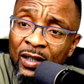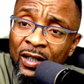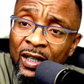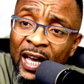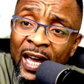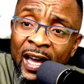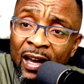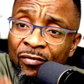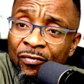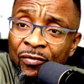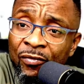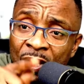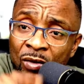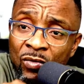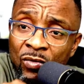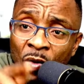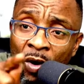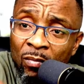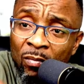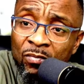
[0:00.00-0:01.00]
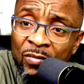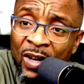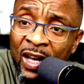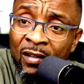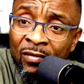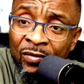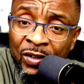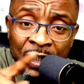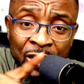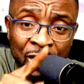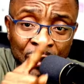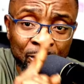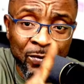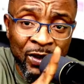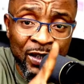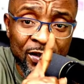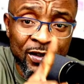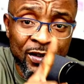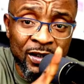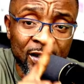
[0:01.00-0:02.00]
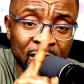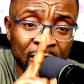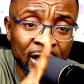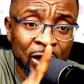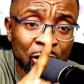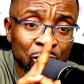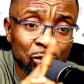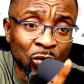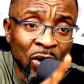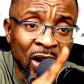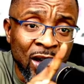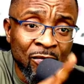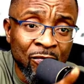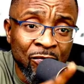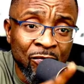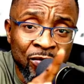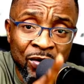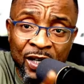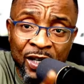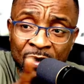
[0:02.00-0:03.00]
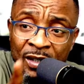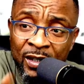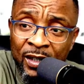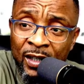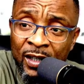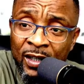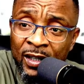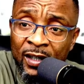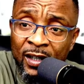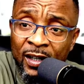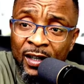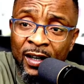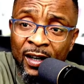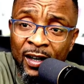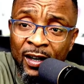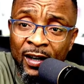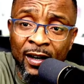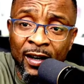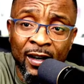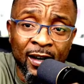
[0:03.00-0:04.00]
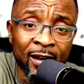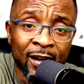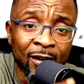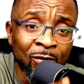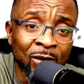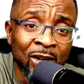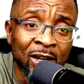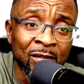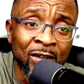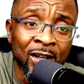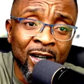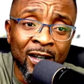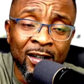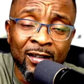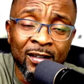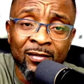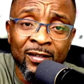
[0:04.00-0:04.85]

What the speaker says: everyone, each person, to every whatever